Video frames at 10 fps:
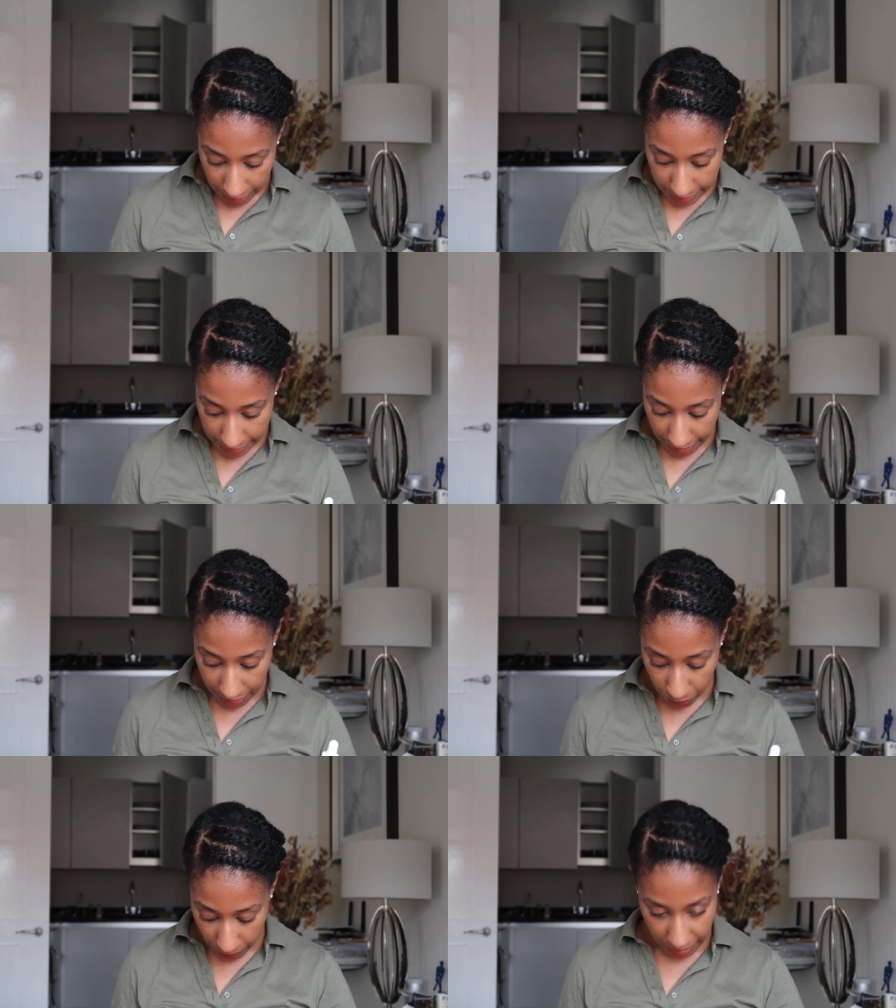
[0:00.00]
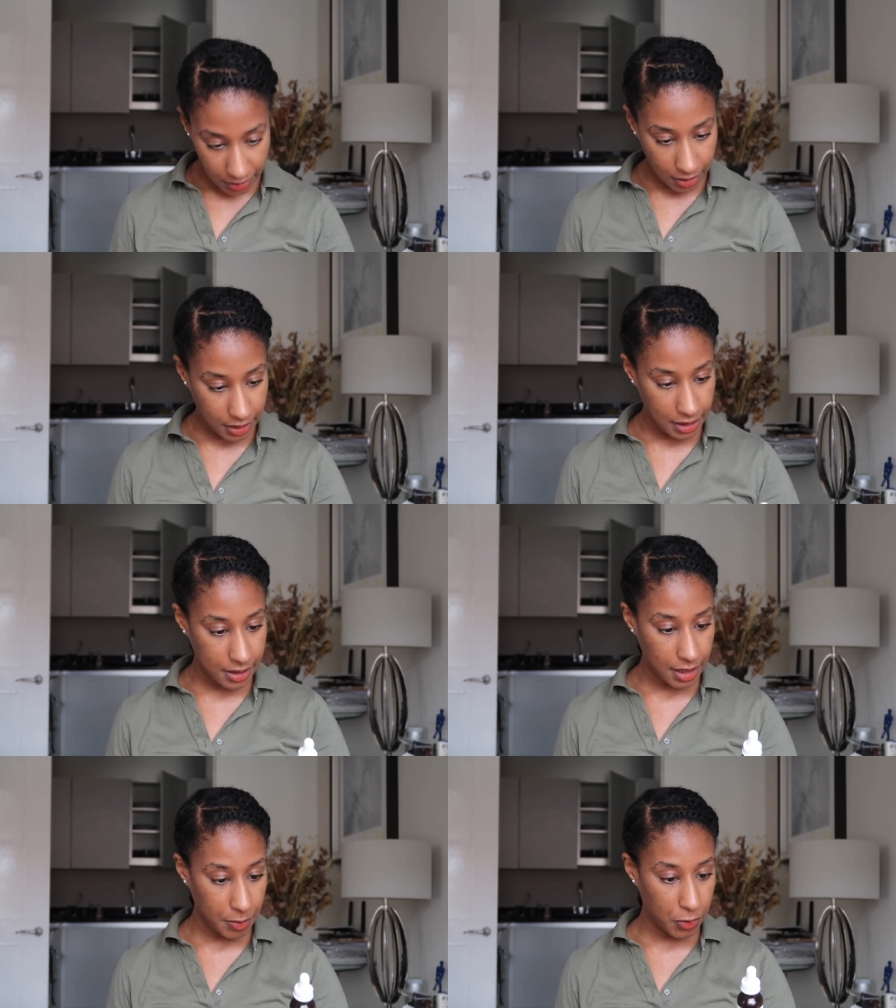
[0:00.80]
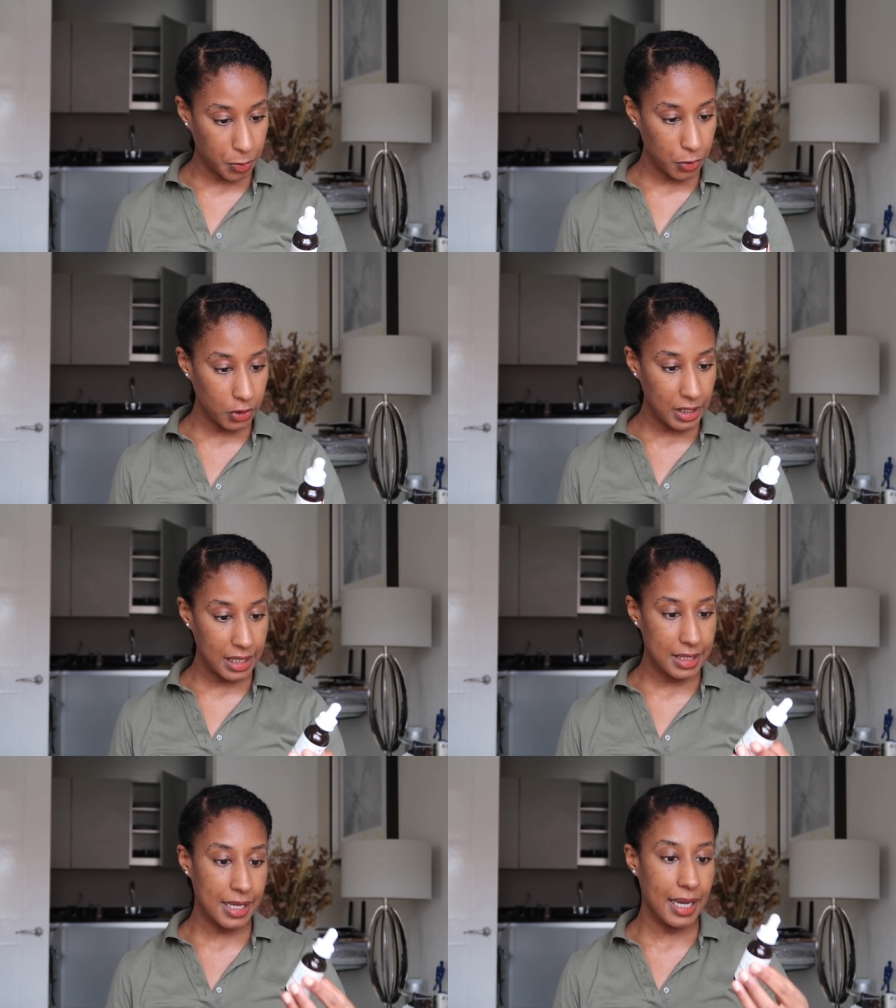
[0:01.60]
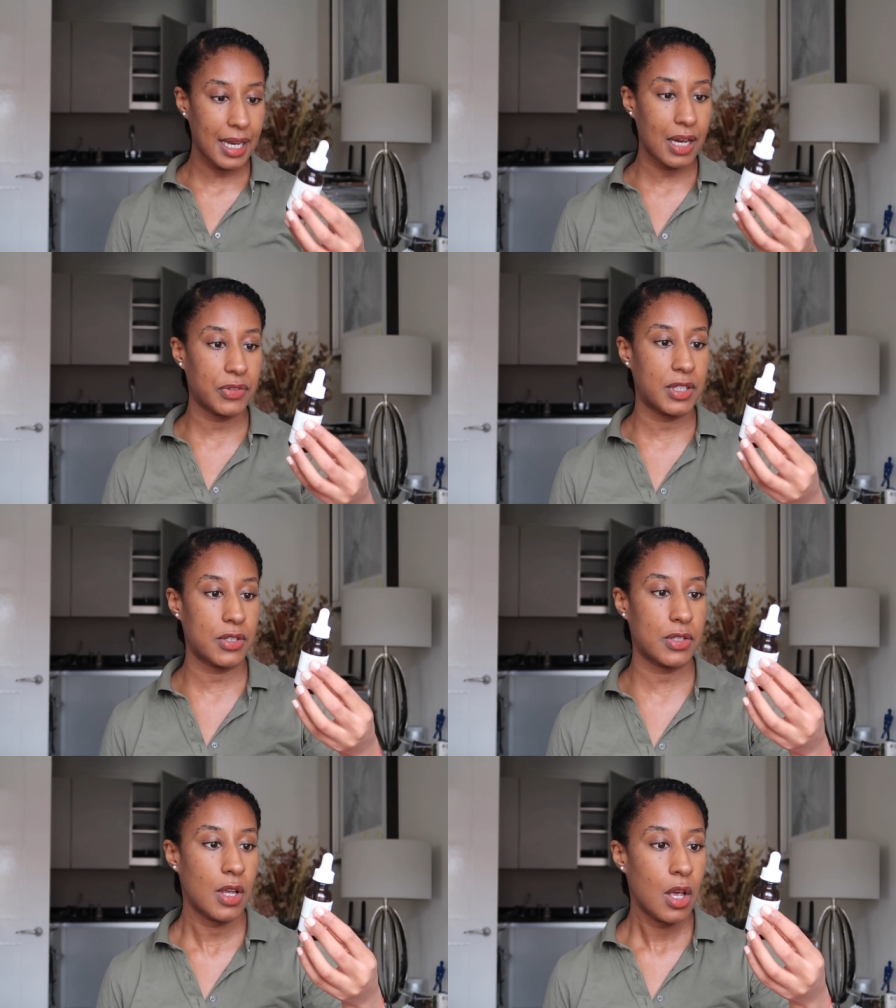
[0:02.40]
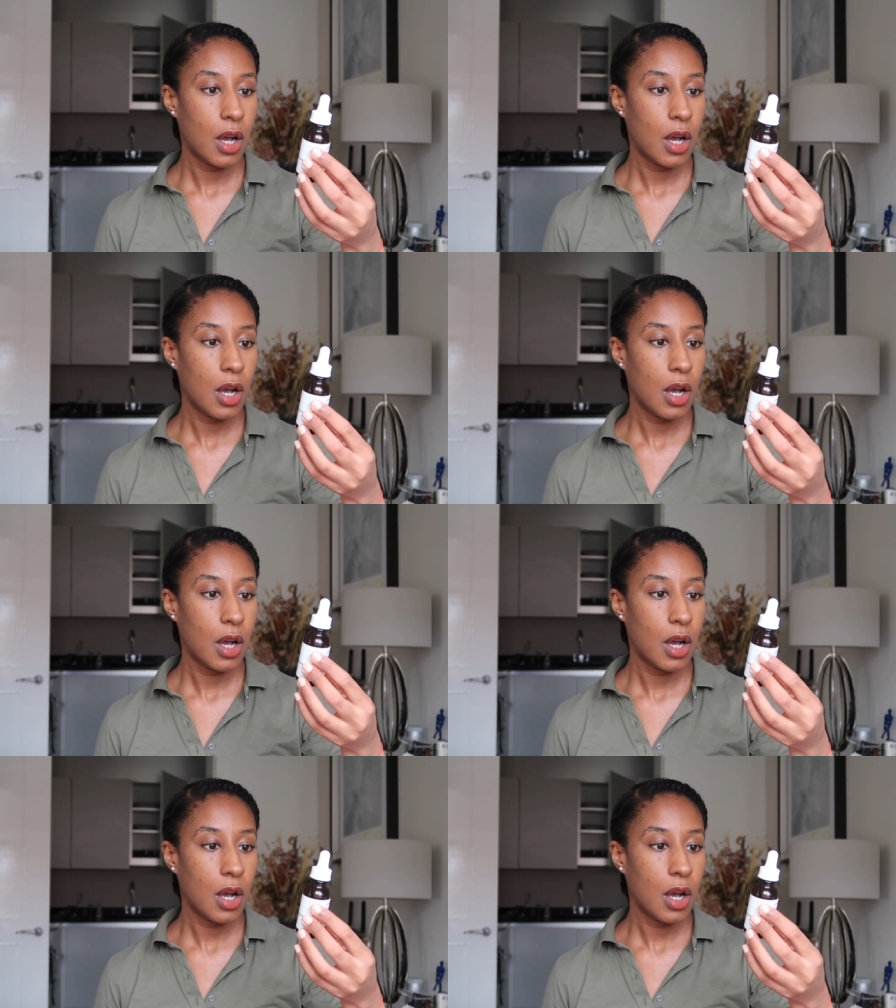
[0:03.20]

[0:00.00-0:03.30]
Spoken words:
Staying with these type of products, I have this